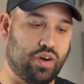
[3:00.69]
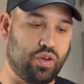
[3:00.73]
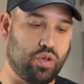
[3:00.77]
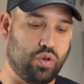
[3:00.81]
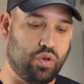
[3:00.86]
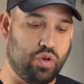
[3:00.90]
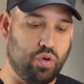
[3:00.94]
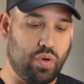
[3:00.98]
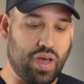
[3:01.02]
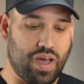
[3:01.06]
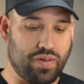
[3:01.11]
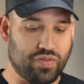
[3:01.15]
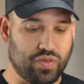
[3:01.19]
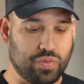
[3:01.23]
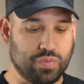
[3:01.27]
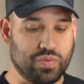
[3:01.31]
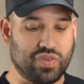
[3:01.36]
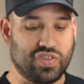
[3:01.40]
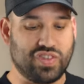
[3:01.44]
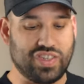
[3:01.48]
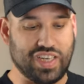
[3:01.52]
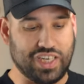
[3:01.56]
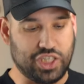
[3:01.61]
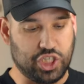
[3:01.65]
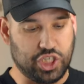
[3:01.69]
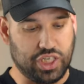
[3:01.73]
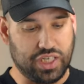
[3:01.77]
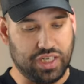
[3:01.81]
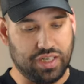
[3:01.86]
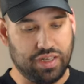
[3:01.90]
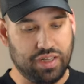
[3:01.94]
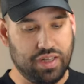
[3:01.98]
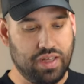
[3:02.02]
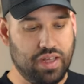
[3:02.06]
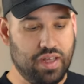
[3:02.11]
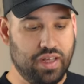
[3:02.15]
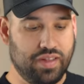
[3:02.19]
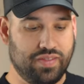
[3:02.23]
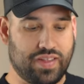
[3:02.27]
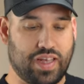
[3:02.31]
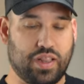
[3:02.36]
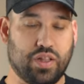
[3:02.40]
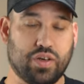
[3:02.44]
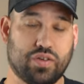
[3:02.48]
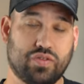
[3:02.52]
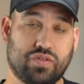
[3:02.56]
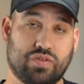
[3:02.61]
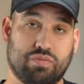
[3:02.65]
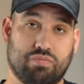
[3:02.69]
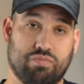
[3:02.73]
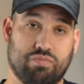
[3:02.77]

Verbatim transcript: You do have some stitching that looks,